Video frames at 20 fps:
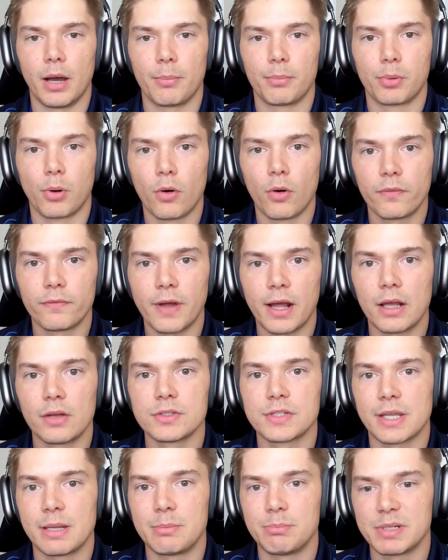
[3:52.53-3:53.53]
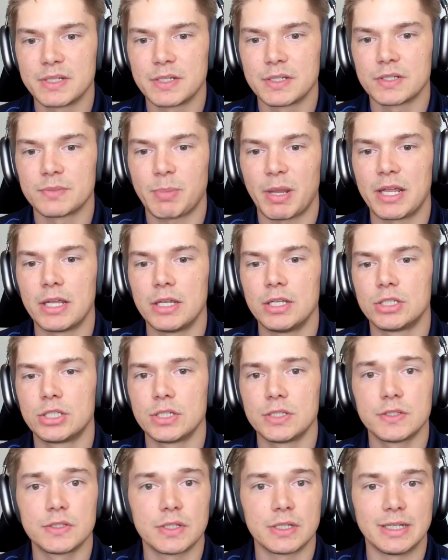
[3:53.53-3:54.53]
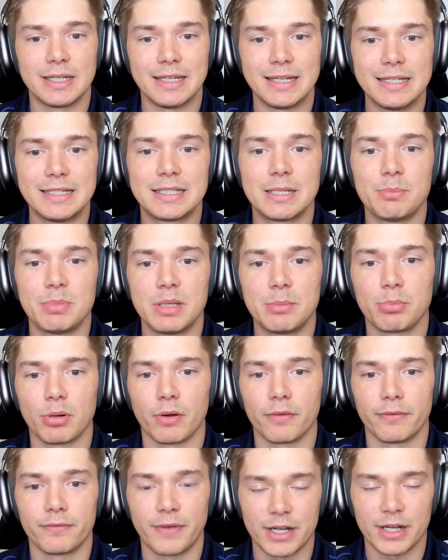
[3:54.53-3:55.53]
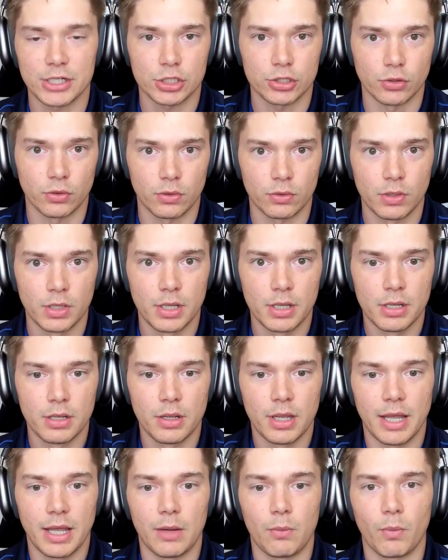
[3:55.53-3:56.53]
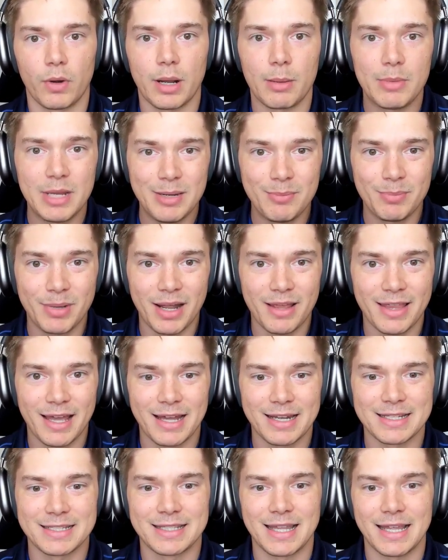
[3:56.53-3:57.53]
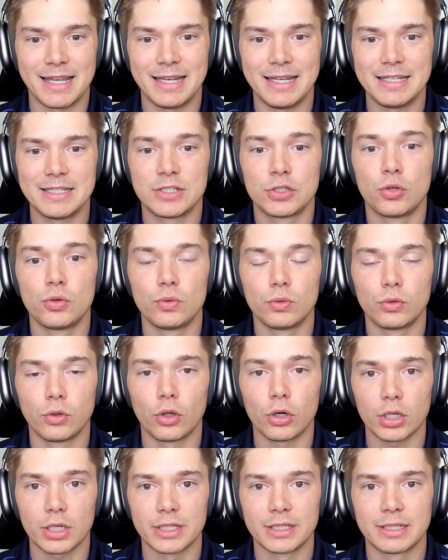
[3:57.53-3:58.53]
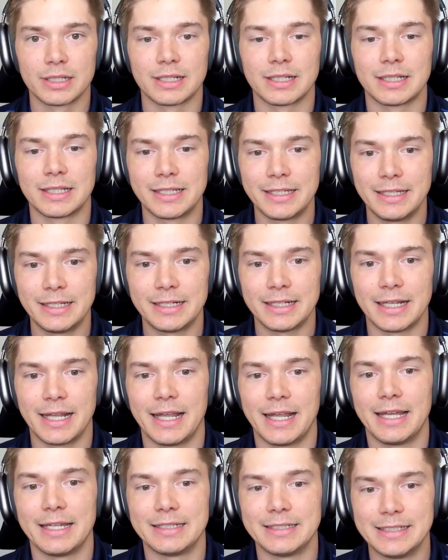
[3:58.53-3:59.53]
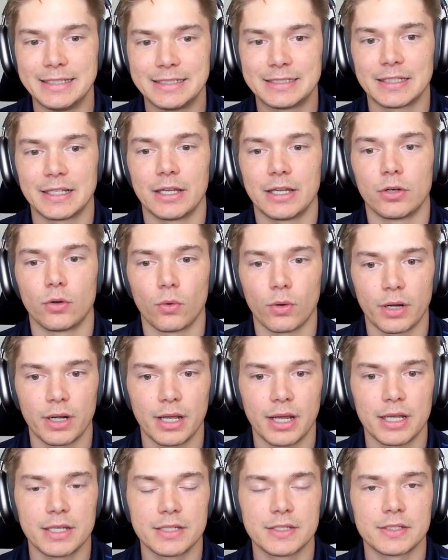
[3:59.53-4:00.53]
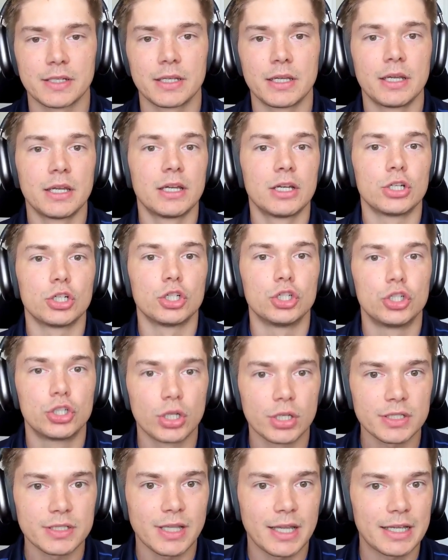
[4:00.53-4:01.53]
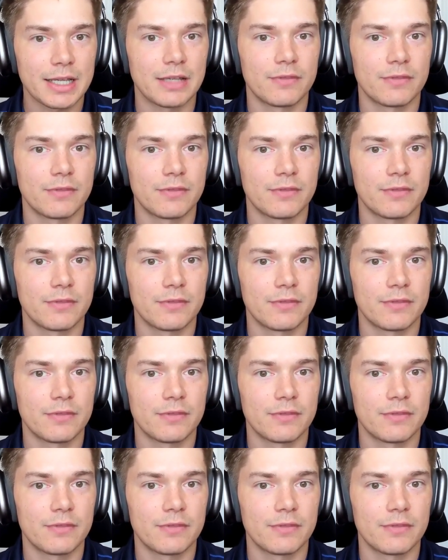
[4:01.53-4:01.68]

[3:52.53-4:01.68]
profiles and business pages need to be professional. And what I mean by that is they need to look clean and neat and organized. Just like